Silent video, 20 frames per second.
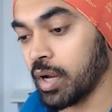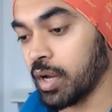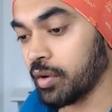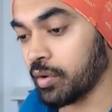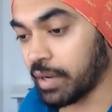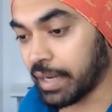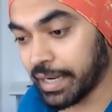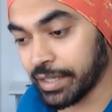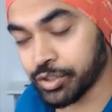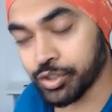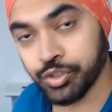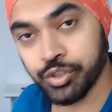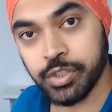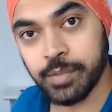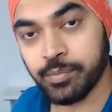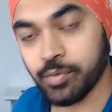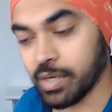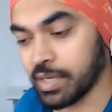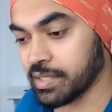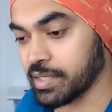a
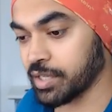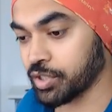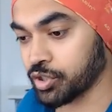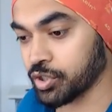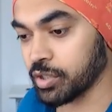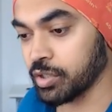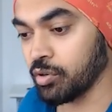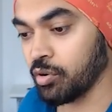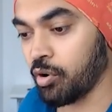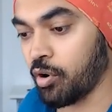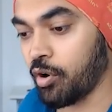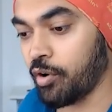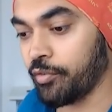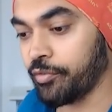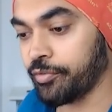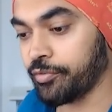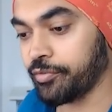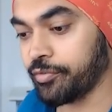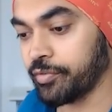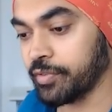relationship transition
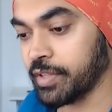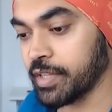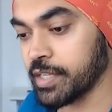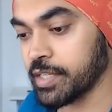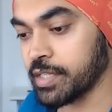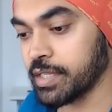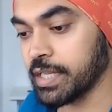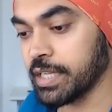of this,